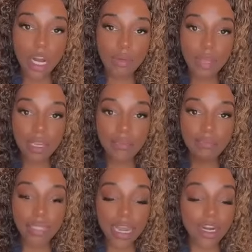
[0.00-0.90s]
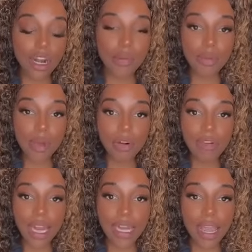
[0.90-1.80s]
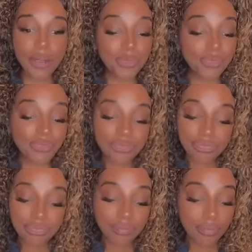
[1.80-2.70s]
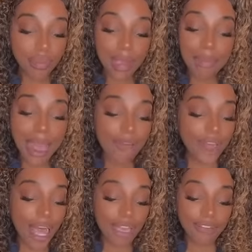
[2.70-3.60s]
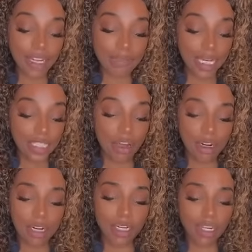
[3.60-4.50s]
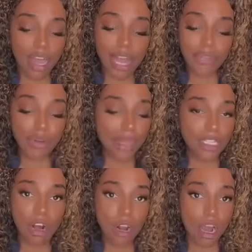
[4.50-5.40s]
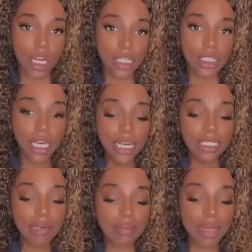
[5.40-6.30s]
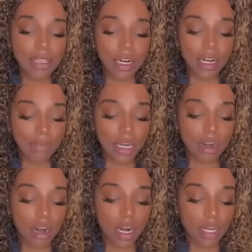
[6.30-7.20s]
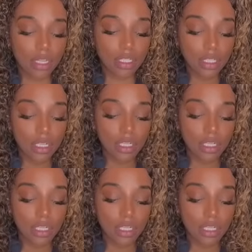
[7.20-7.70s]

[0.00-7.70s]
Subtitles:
Hermit. They're in hermit mode right now. But I don't feel like it for them much longer. Y'all got three major arcanas. Tell me about the Hermit card.